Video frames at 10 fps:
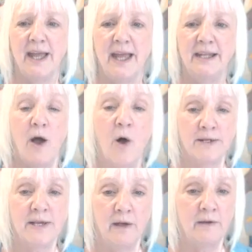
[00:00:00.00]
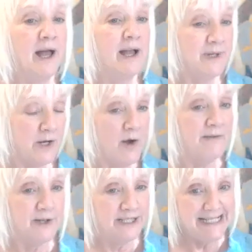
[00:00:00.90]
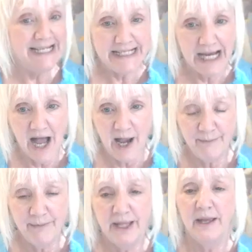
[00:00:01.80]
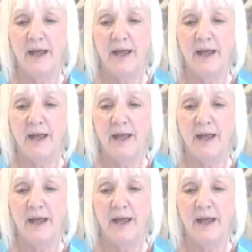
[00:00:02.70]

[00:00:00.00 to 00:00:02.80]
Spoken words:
And also I'm going to offer a tea time.